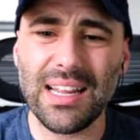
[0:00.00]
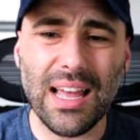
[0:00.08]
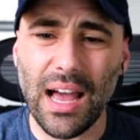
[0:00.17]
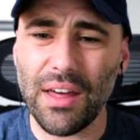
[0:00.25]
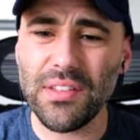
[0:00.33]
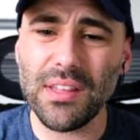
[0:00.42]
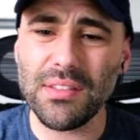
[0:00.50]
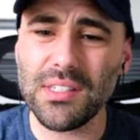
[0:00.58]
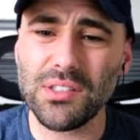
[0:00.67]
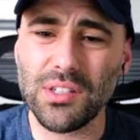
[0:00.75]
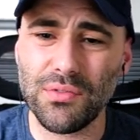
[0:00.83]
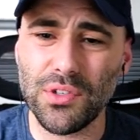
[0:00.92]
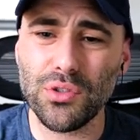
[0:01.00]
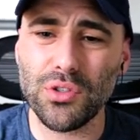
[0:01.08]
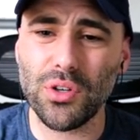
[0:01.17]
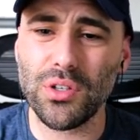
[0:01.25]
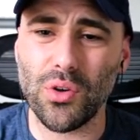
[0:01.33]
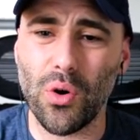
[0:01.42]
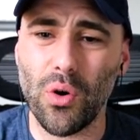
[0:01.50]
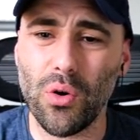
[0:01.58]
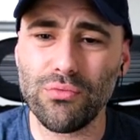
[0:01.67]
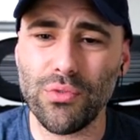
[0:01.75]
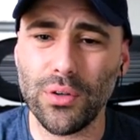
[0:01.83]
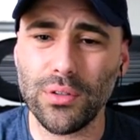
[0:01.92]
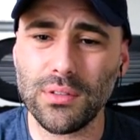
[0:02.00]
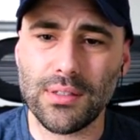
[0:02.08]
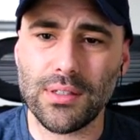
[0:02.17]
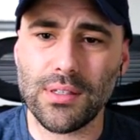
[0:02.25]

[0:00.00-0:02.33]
I think the distribution is all wrong.